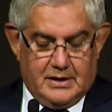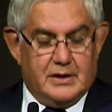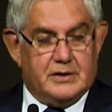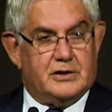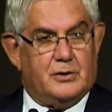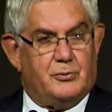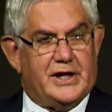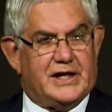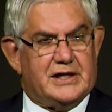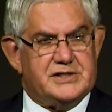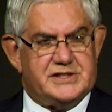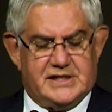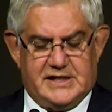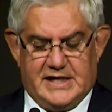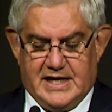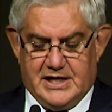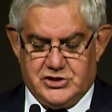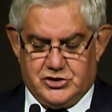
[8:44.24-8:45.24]
The
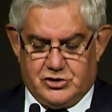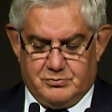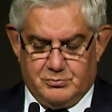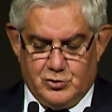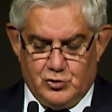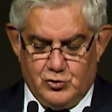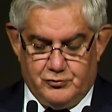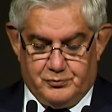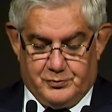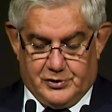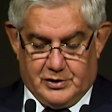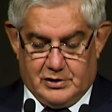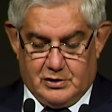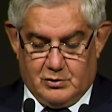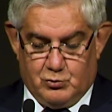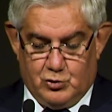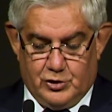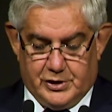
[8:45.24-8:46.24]
reconciliation movement and
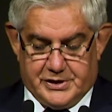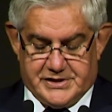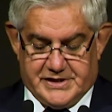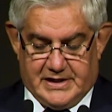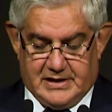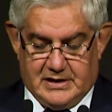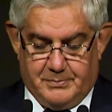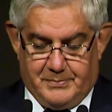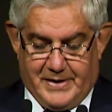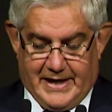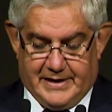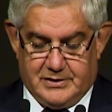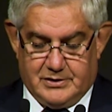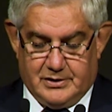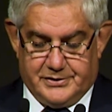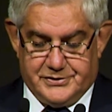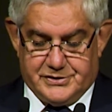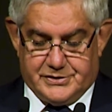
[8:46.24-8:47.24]
the work Senator Pat
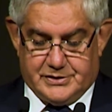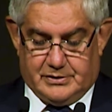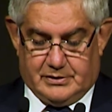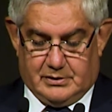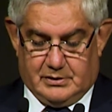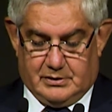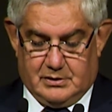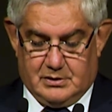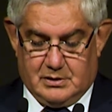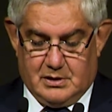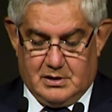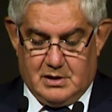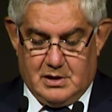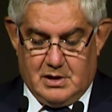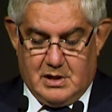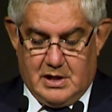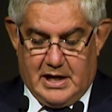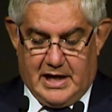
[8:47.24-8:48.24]
Dodson
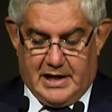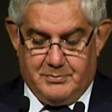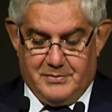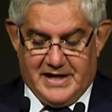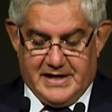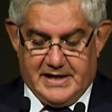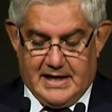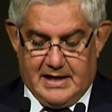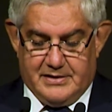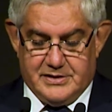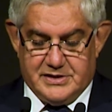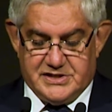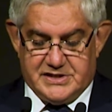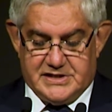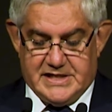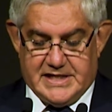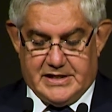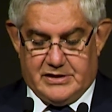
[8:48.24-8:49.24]
and many others
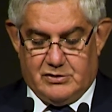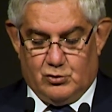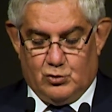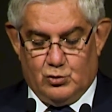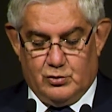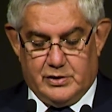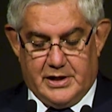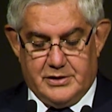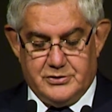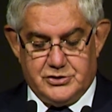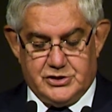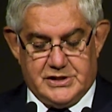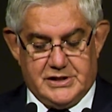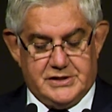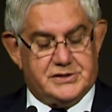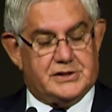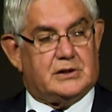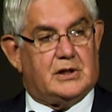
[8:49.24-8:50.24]
did all those
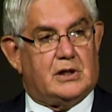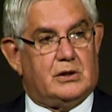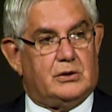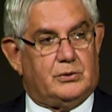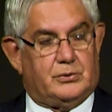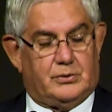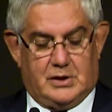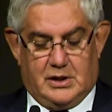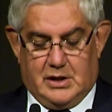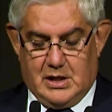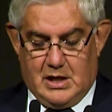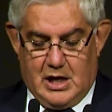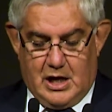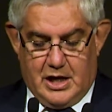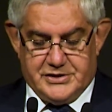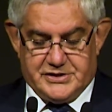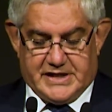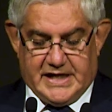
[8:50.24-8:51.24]
years ago
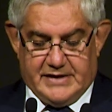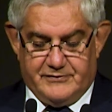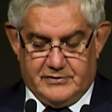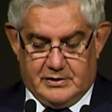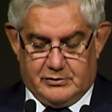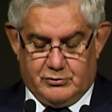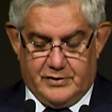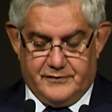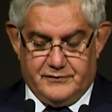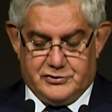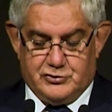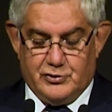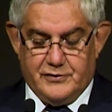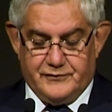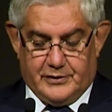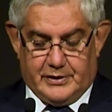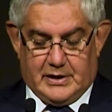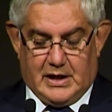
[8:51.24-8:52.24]
has
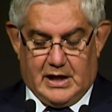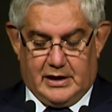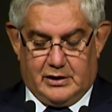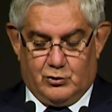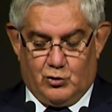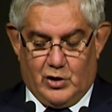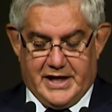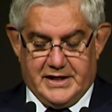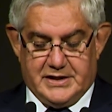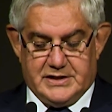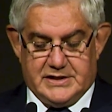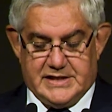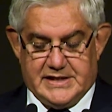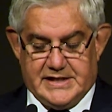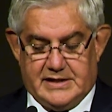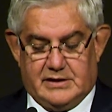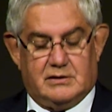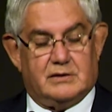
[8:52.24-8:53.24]
driven a great
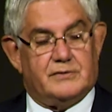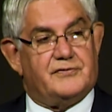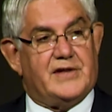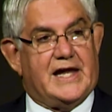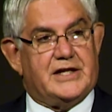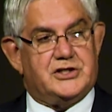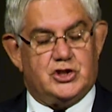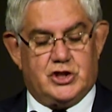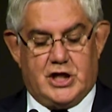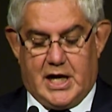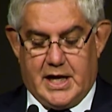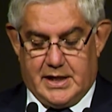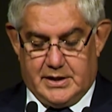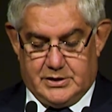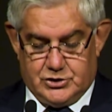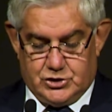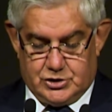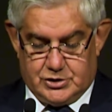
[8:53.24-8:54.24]
deal of that
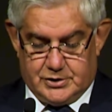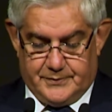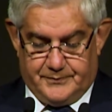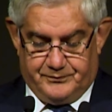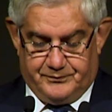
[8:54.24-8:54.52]
change.